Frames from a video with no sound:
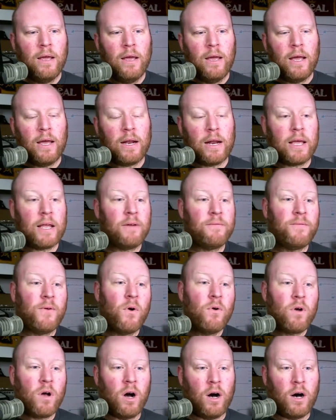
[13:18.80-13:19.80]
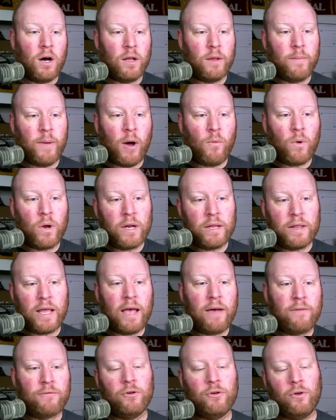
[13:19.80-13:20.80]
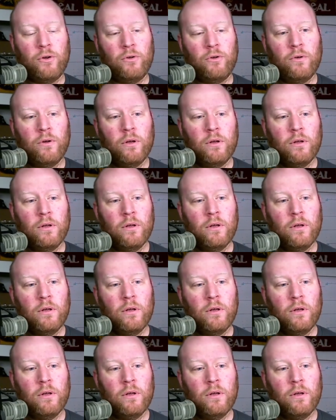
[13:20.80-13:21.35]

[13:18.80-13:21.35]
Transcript: And I get a phone call about 1 p.m.